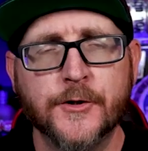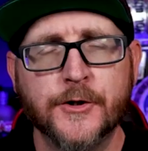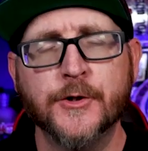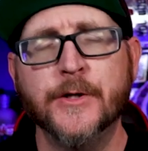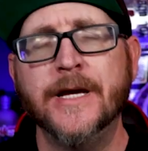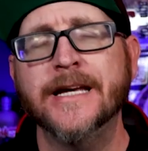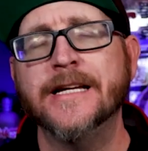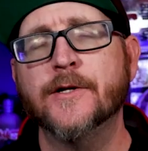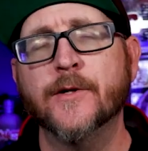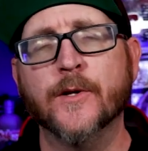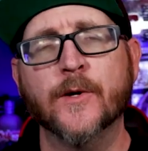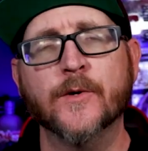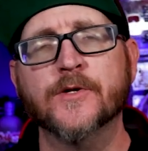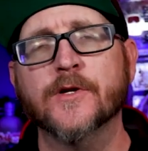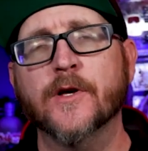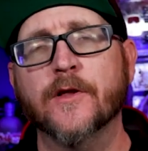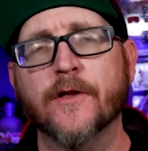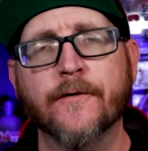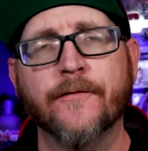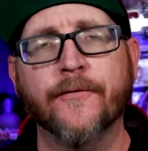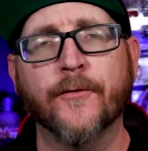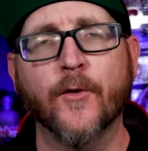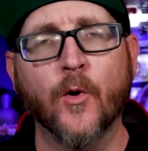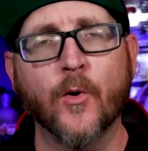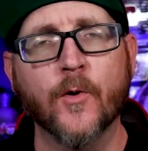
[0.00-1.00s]
To get to those
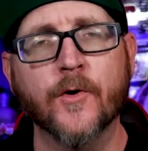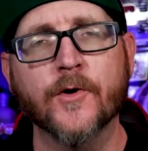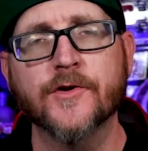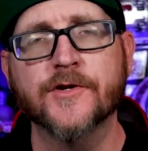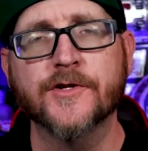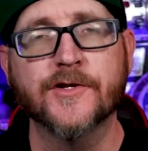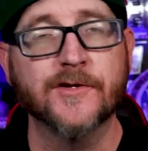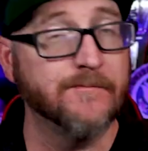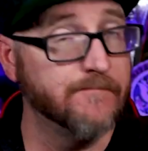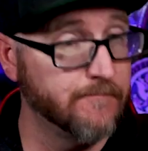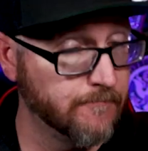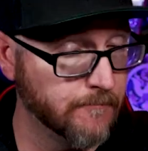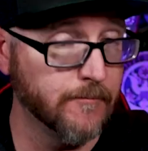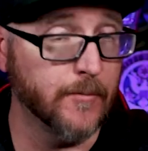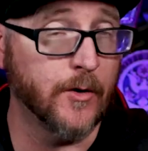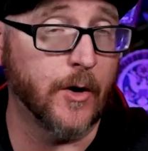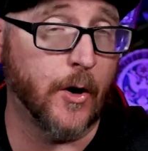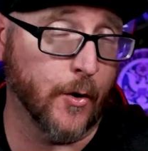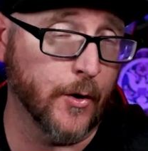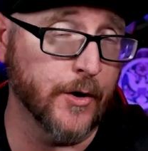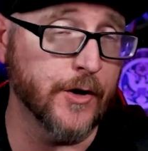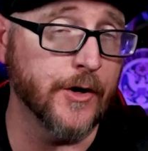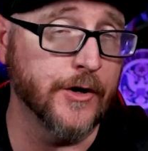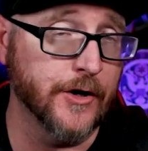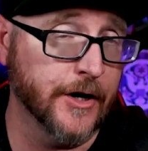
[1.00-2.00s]
other floors,
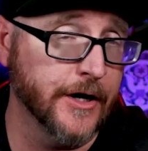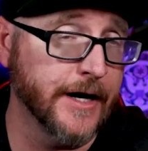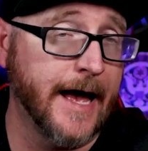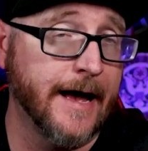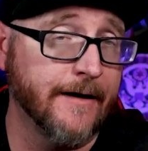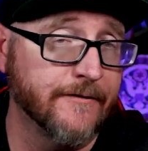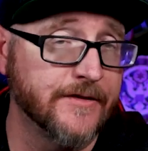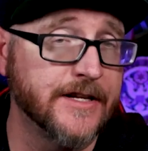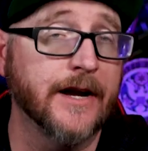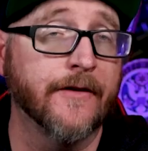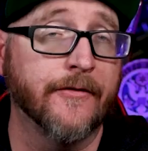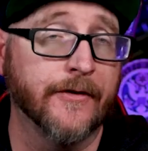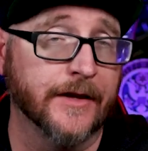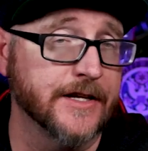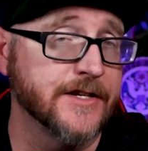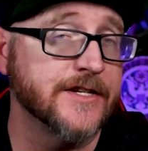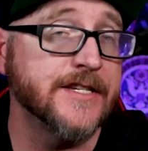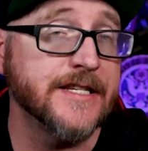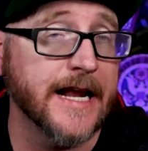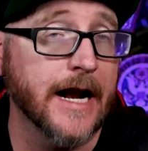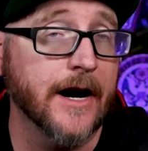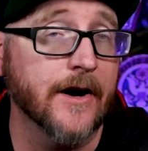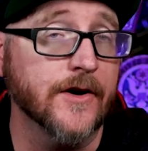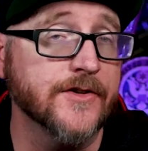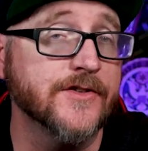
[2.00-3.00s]
you're gonna have definitely
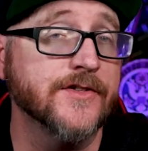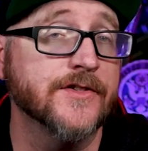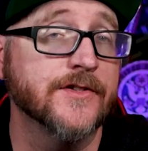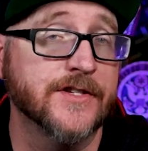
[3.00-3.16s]
stairs.